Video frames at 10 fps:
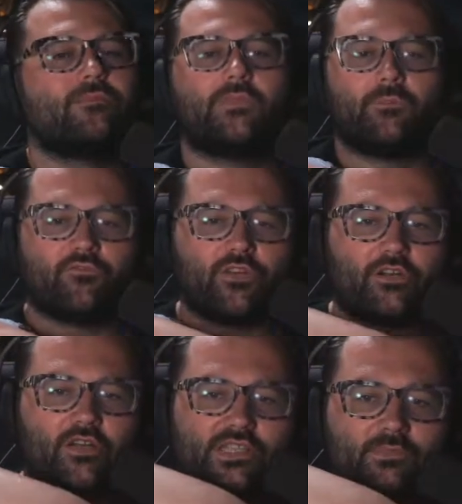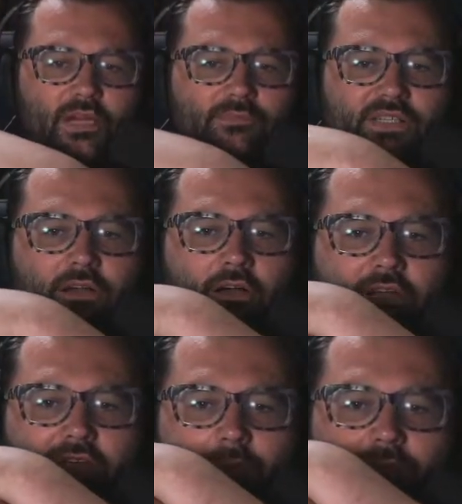I'm trying to cross my arms on
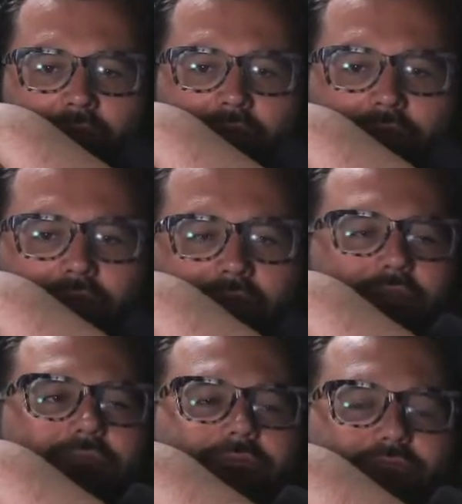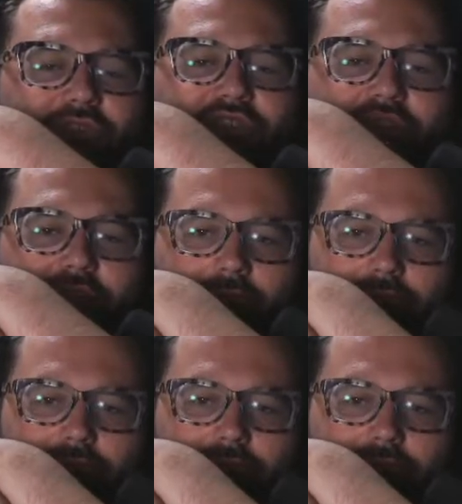camera. We'll see.